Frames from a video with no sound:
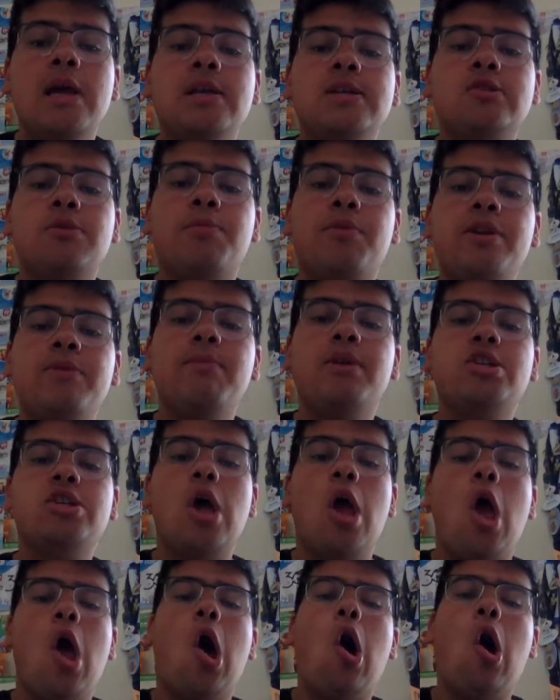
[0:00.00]
So pretty much
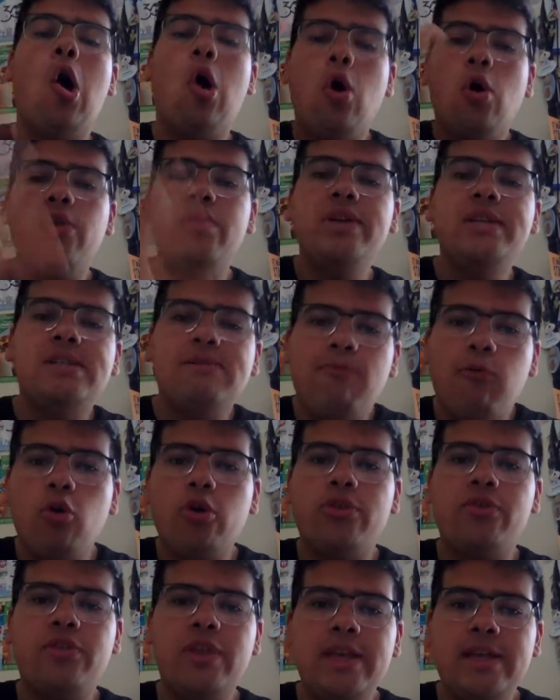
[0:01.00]
all these
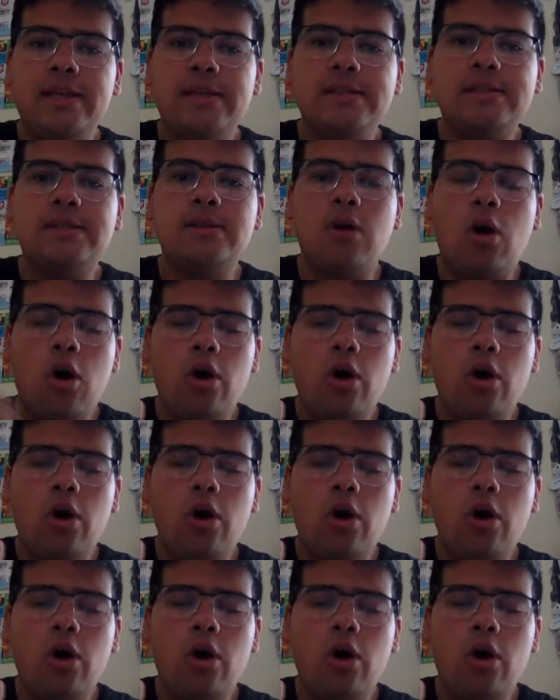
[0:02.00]
4 things,